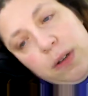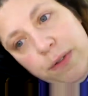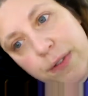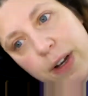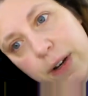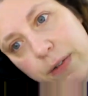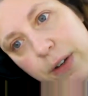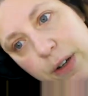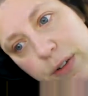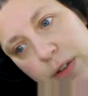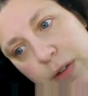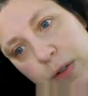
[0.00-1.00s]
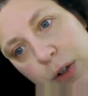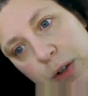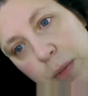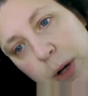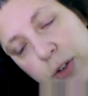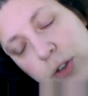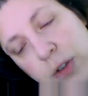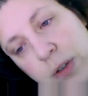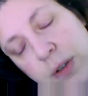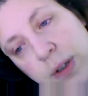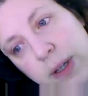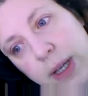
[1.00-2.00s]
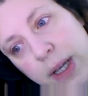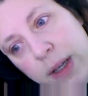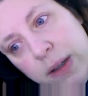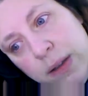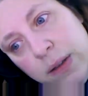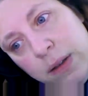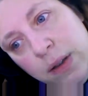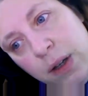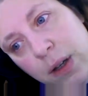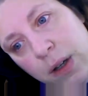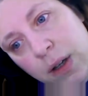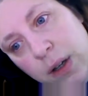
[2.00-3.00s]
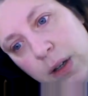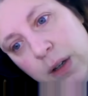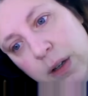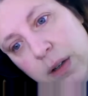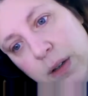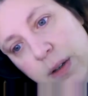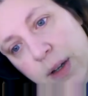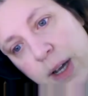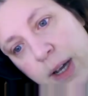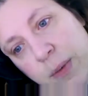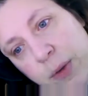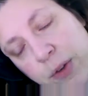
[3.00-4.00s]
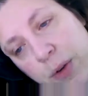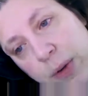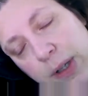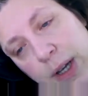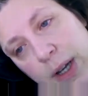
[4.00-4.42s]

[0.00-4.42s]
very, very severe depression. And I was going to